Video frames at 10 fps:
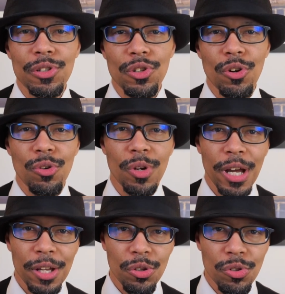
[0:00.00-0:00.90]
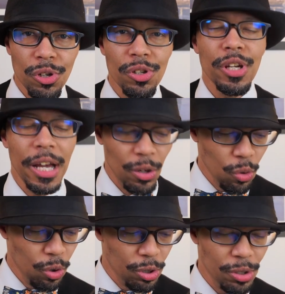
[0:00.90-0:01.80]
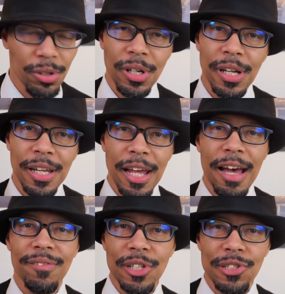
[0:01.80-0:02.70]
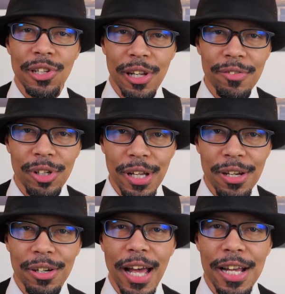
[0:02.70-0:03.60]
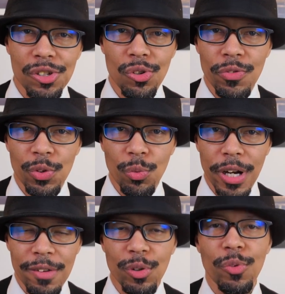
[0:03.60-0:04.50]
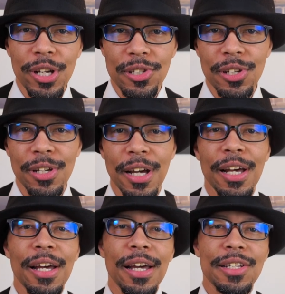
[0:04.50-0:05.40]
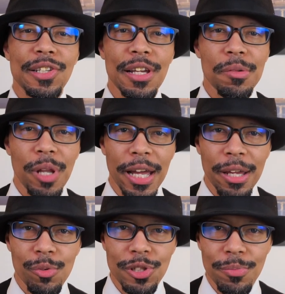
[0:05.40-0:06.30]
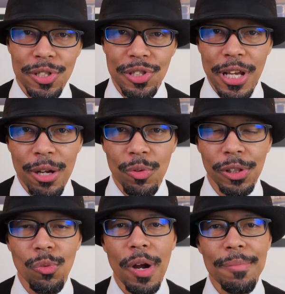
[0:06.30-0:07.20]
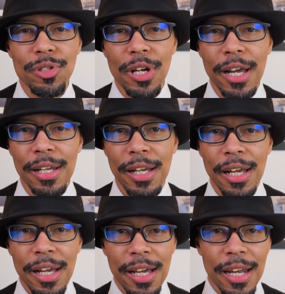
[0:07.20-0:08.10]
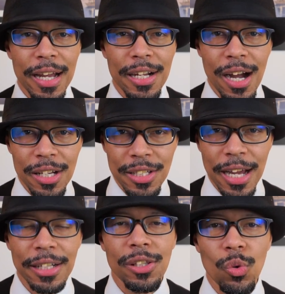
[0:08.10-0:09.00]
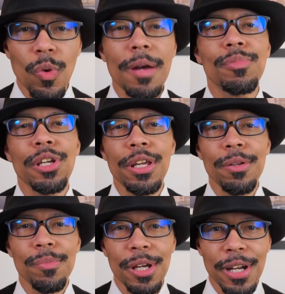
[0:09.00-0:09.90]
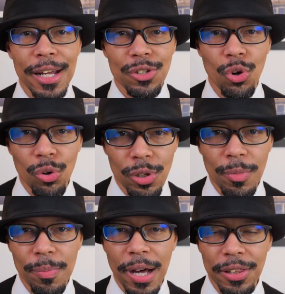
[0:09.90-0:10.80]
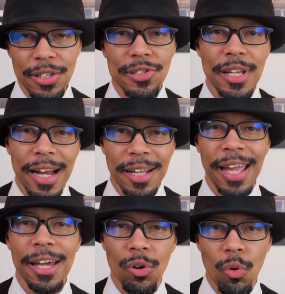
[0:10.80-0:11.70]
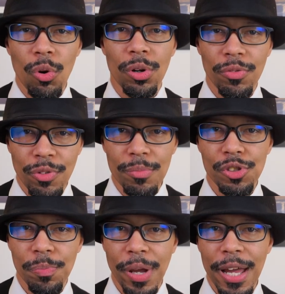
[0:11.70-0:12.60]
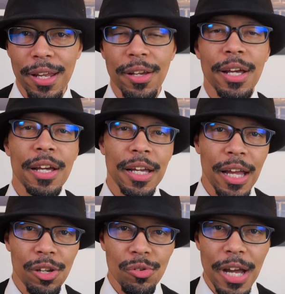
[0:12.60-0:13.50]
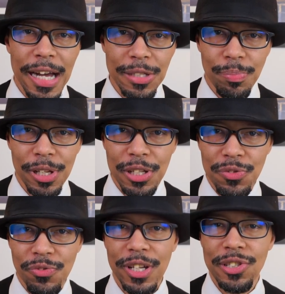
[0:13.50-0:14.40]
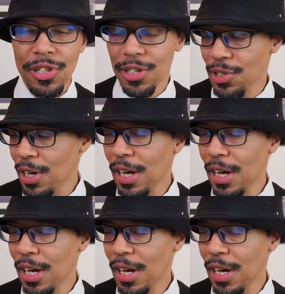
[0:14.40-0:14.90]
So you could not order and have this delivered international for whatever reason. It seemed like it was a mistake with the website, and I contacted the web team and I told them about this, that I can't order from Japan. Can you guys please fix this?